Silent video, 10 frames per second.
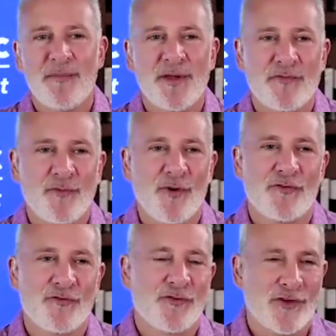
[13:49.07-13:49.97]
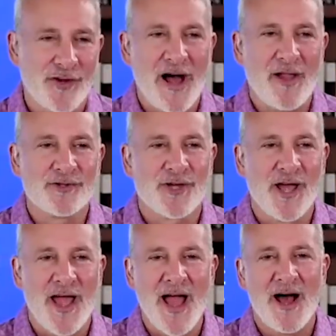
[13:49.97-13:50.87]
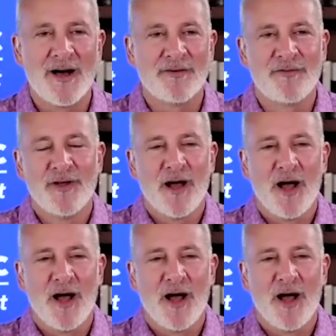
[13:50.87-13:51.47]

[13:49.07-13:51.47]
I mean, if it wasn't for the knowledge I have,